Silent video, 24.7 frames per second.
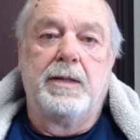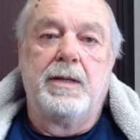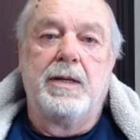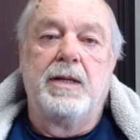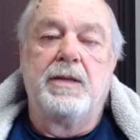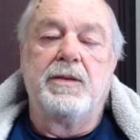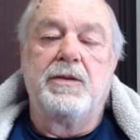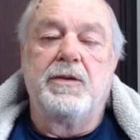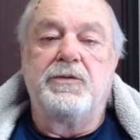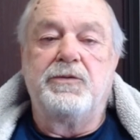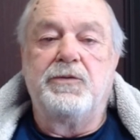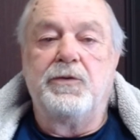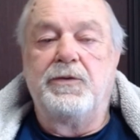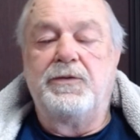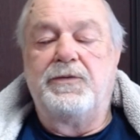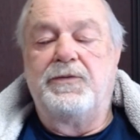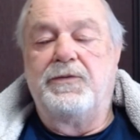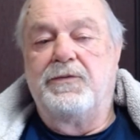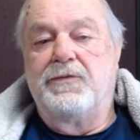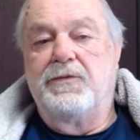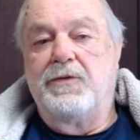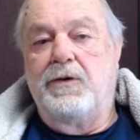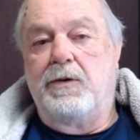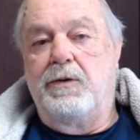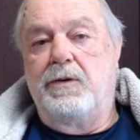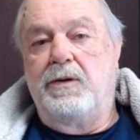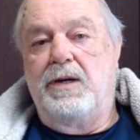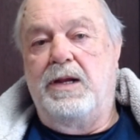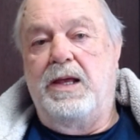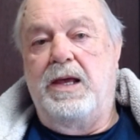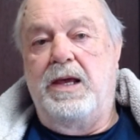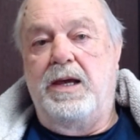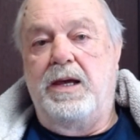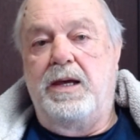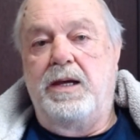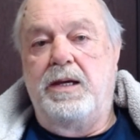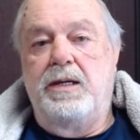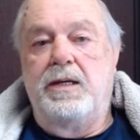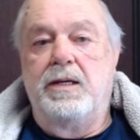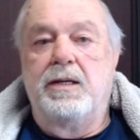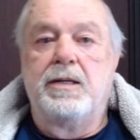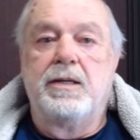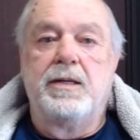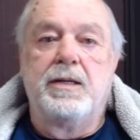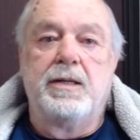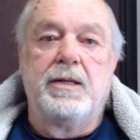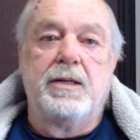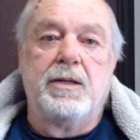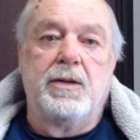The choices aren't A
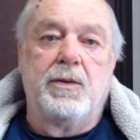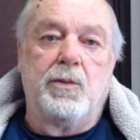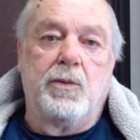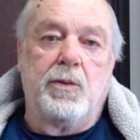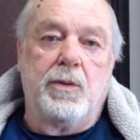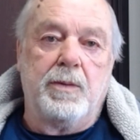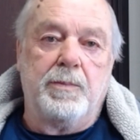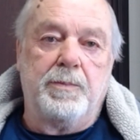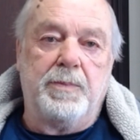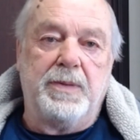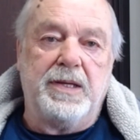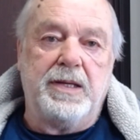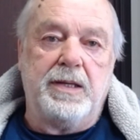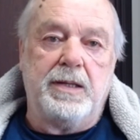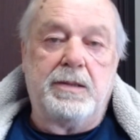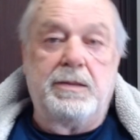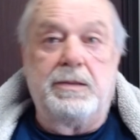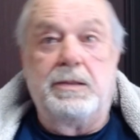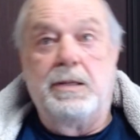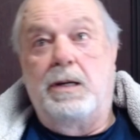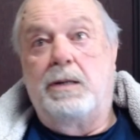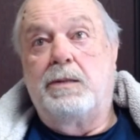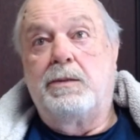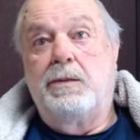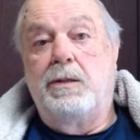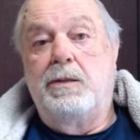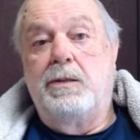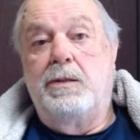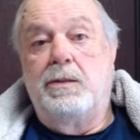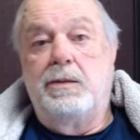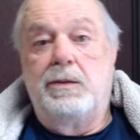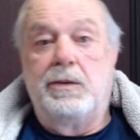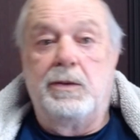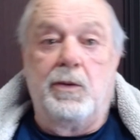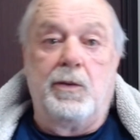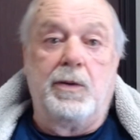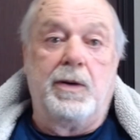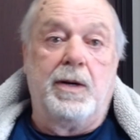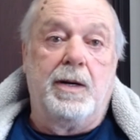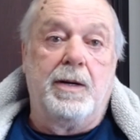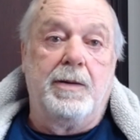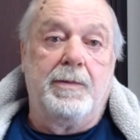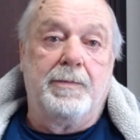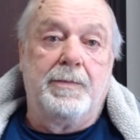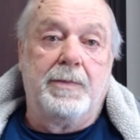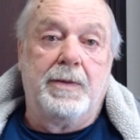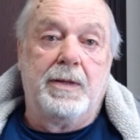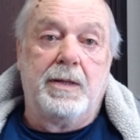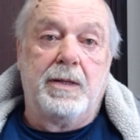or B, doctor, lawyer.
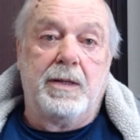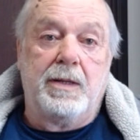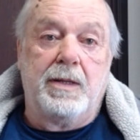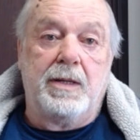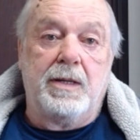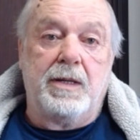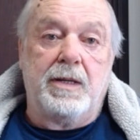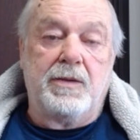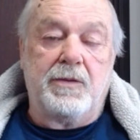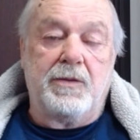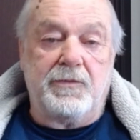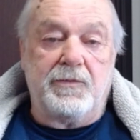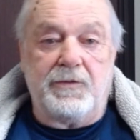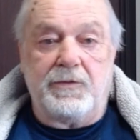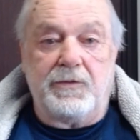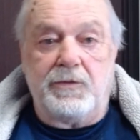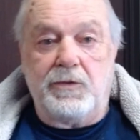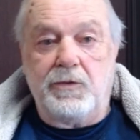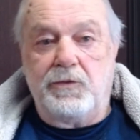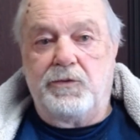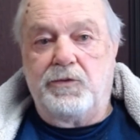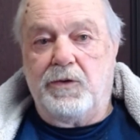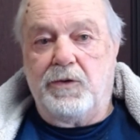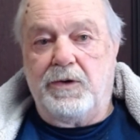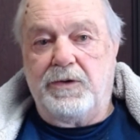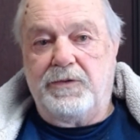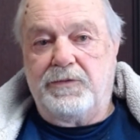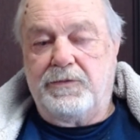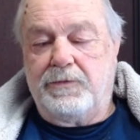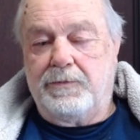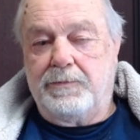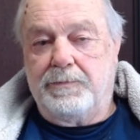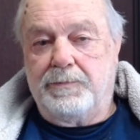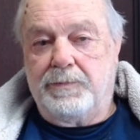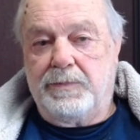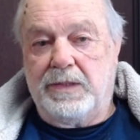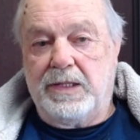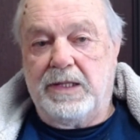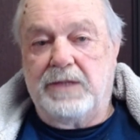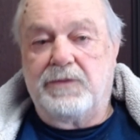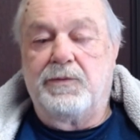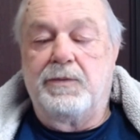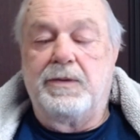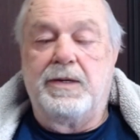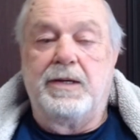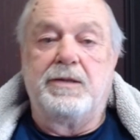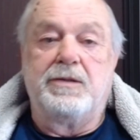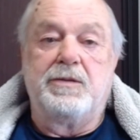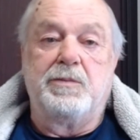There's a new choice. That's what
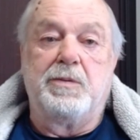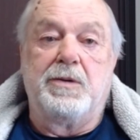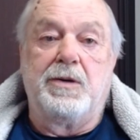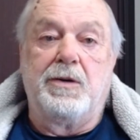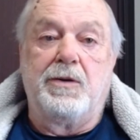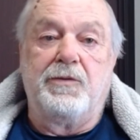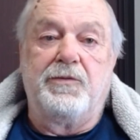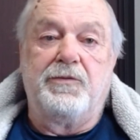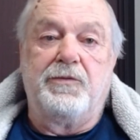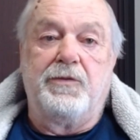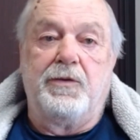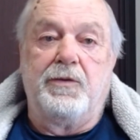entrepreneurs do.